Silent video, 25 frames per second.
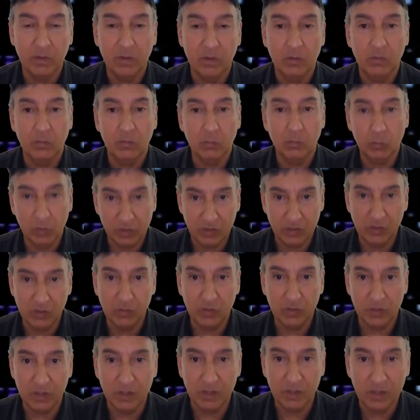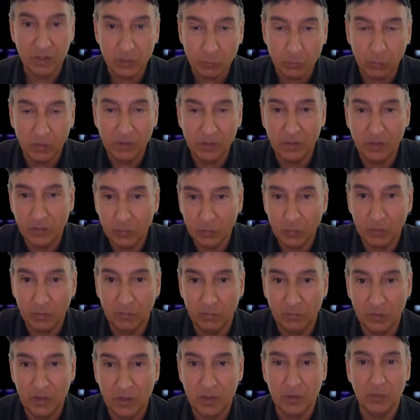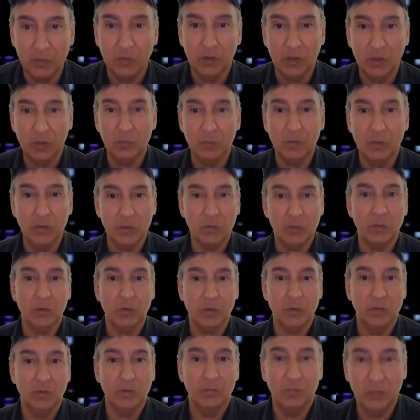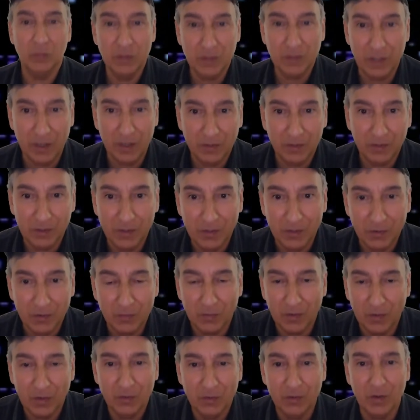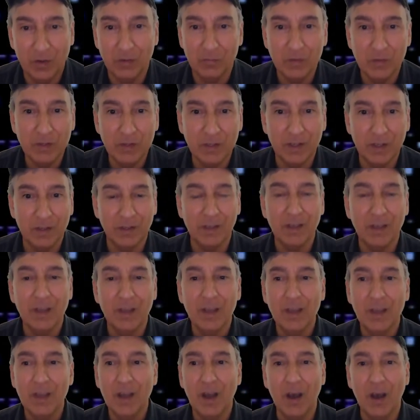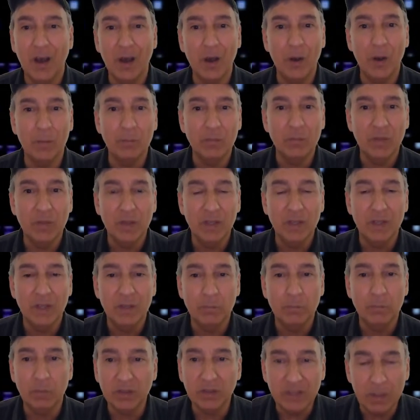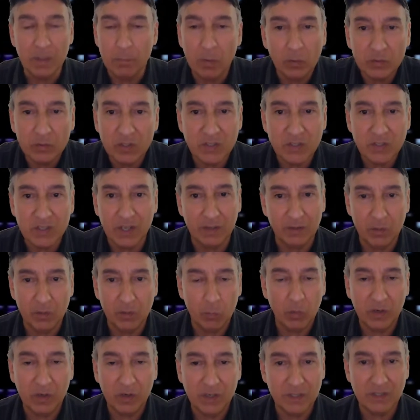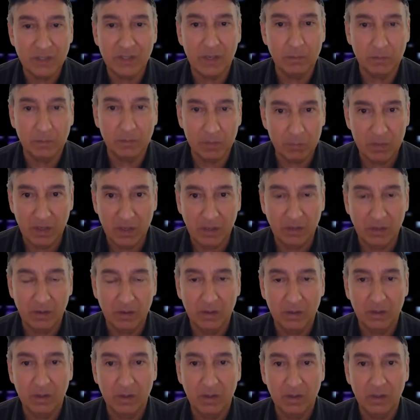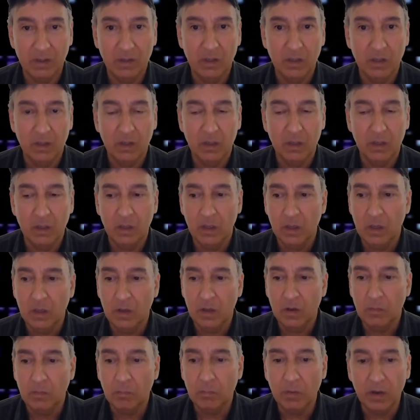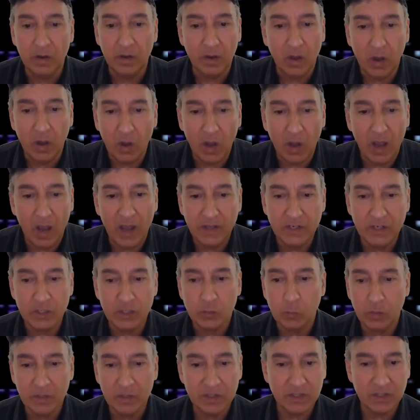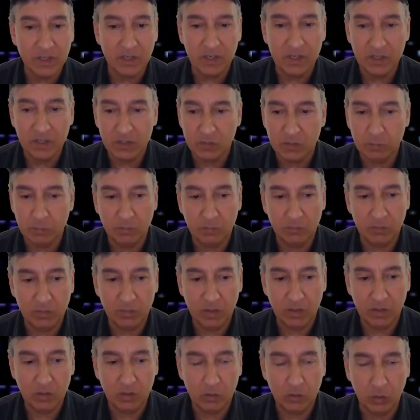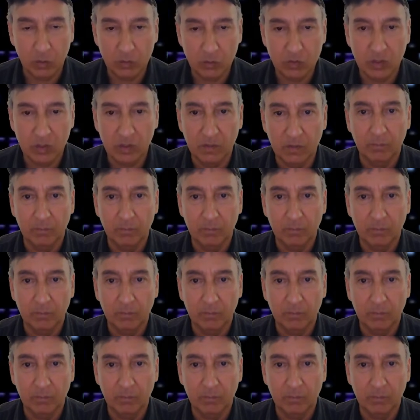The only thing is, one you're talking video and the other one you're talking retail, you know, online retailing. But they're both the same. They're one and the same to me. But I just want to say this in closing.